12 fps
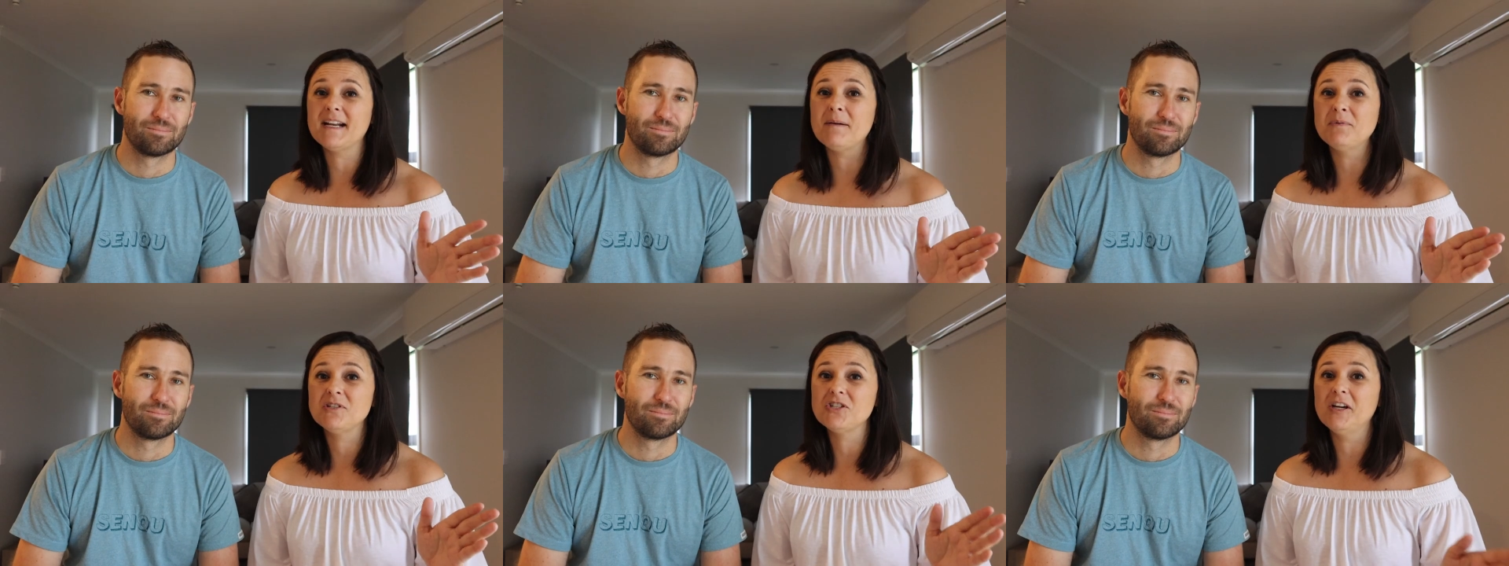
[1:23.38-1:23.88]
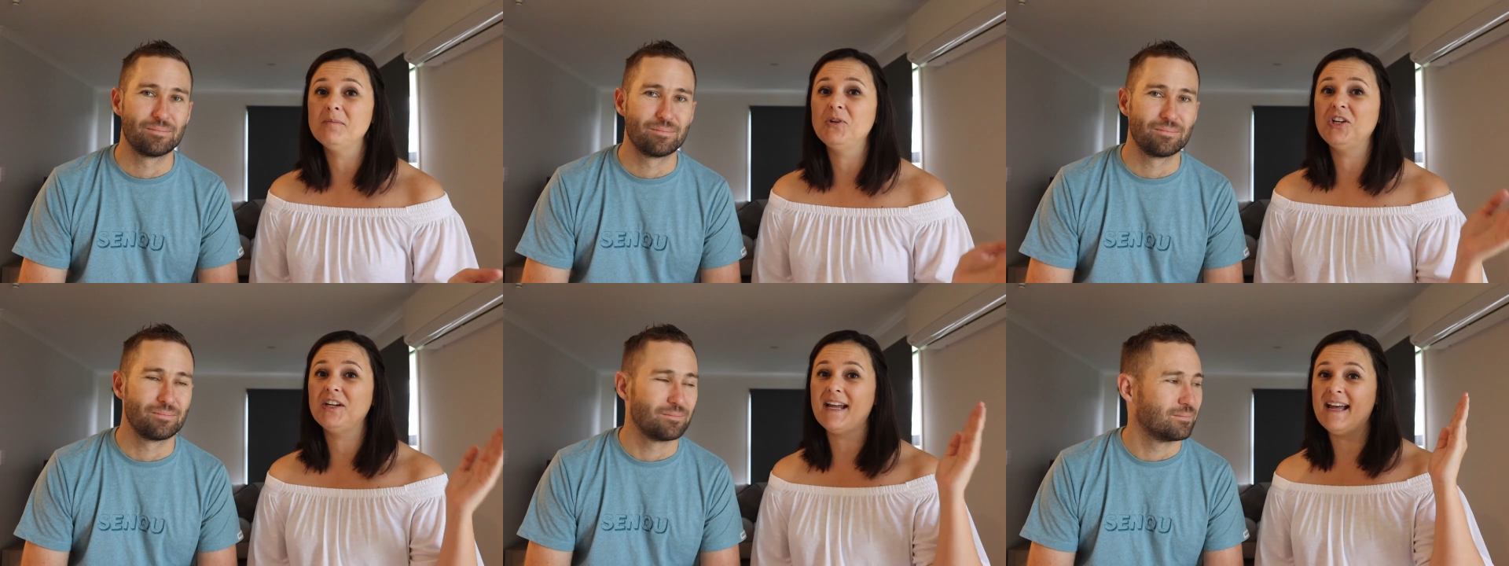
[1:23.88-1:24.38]
Speaker 1: it up in
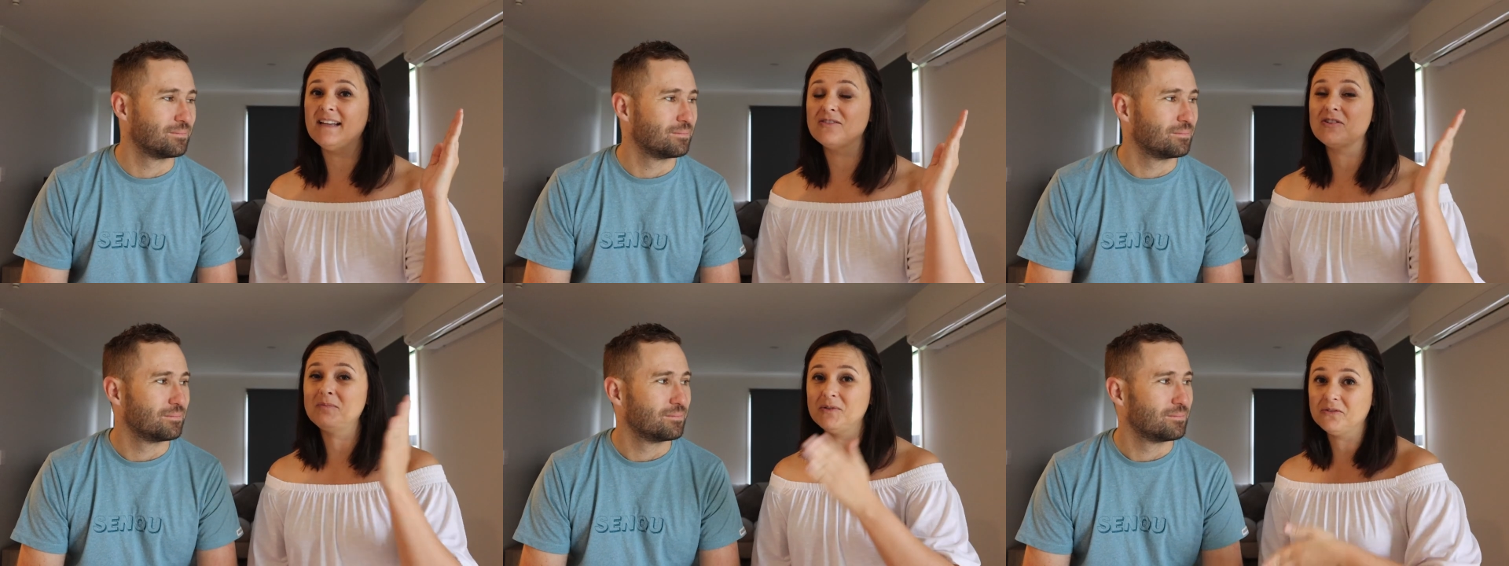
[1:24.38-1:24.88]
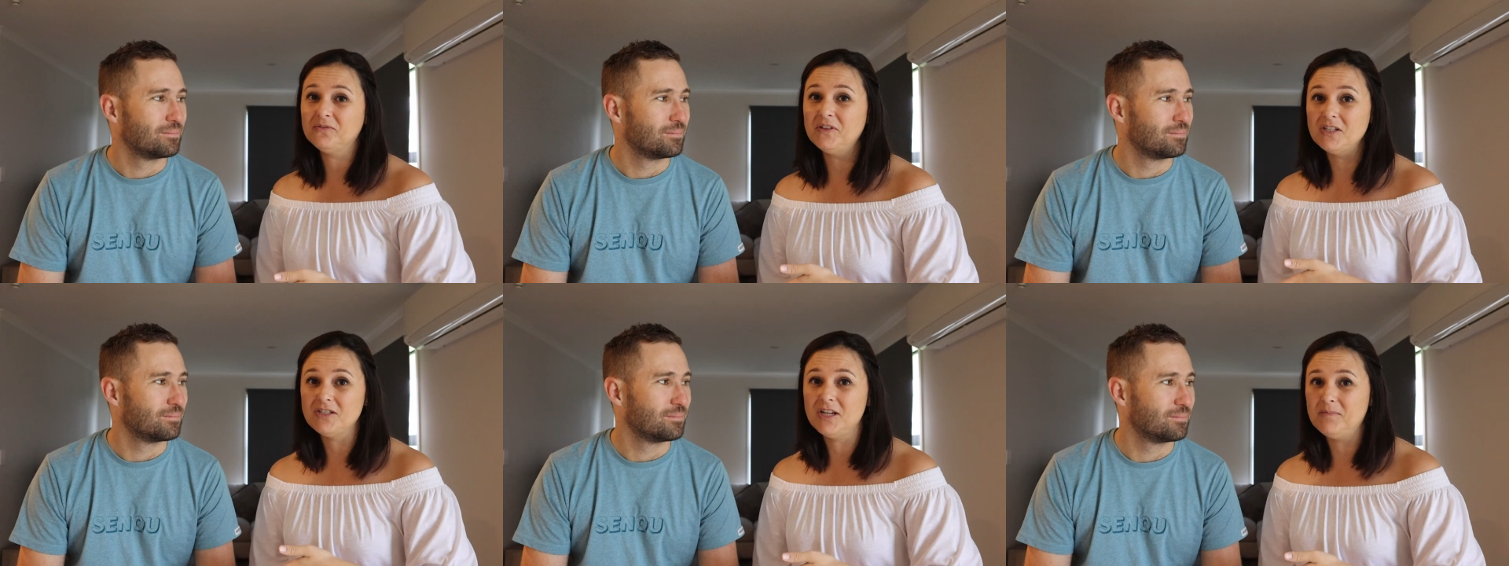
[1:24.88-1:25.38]
Joburg and drop it
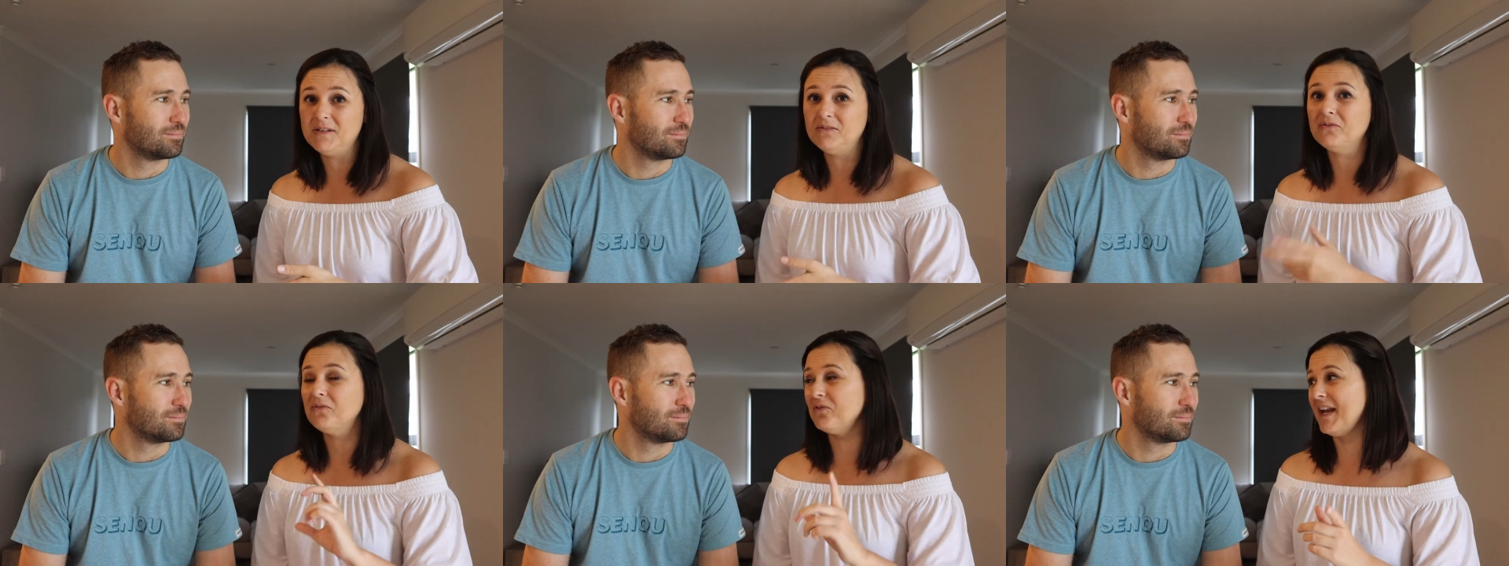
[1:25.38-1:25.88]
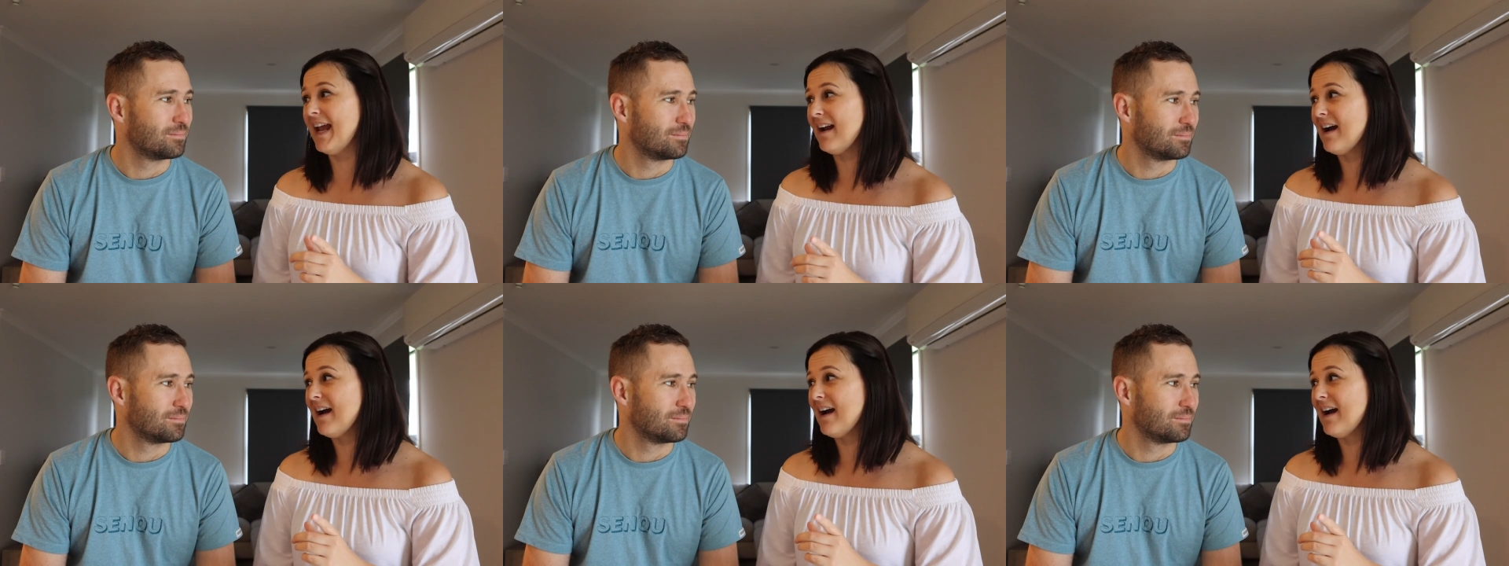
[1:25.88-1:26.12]
off in Durban for 48